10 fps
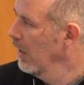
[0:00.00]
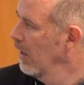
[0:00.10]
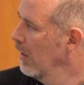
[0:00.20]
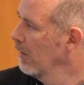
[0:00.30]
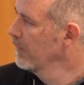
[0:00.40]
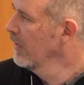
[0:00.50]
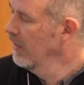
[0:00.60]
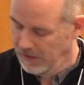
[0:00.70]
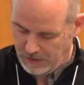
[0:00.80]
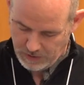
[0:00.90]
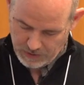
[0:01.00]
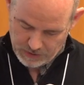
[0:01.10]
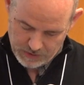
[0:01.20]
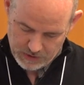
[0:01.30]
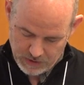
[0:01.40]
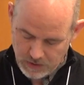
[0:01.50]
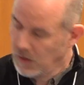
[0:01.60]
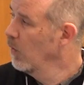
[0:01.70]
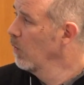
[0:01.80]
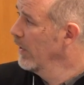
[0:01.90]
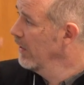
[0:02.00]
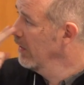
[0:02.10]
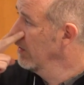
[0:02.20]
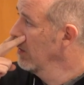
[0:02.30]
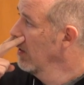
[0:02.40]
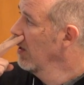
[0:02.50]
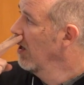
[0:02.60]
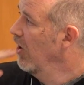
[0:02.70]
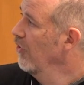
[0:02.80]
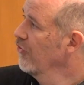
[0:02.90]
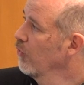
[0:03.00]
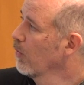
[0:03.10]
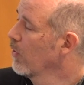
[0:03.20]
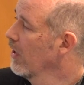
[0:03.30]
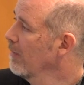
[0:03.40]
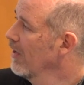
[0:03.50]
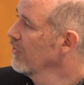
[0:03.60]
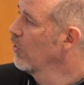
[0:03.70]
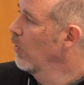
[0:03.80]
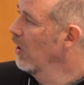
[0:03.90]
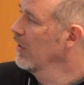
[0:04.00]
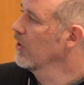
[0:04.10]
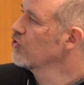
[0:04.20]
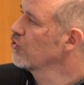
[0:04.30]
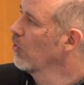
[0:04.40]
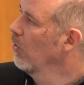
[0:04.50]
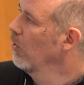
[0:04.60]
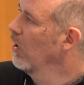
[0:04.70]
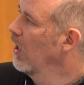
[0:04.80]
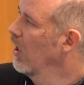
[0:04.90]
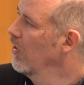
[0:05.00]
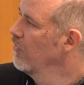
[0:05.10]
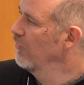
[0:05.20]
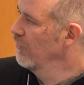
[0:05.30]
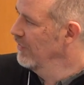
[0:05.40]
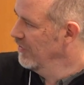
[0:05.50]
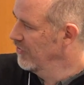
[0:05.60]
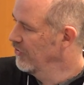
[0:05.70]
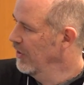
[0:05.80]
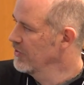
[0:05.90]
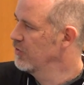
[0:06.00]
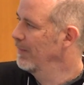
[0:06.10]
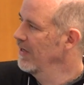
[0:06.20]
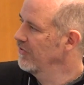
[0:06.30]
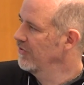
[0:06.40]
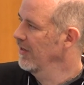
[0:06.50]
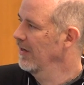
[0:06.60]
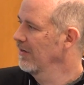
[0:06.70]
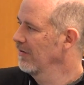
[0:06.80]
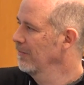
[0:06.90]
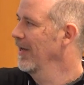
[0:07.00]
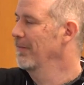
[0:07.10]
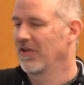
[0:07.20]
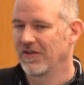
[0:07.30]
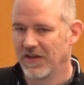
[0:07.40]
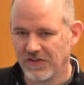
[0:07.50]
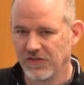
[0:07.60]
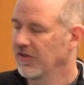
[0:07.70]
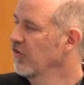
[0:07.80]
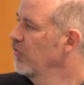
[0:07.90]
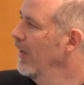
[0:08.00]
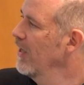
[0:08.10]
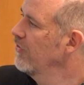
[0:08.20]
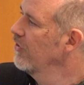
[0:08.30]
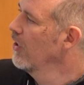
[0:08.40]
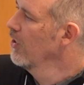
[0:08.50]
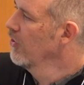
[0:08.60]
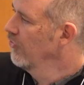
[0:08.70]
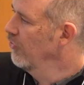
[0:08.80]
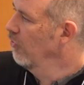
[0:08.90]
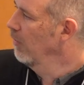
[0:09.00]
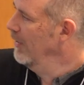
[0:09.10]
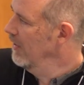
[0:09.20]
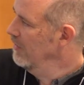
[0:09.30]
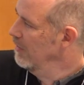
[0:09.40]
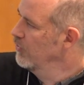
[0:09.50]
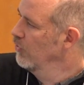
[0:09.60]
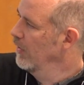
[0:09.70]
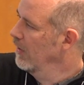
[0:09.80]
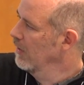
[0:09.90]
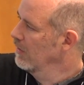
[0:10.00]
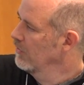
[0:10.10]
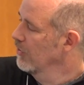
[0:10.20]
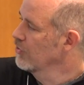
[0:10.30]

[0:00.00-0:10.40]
And then we also were worried about the quality control of the stud spacing made in existing space. So what we ended up doing to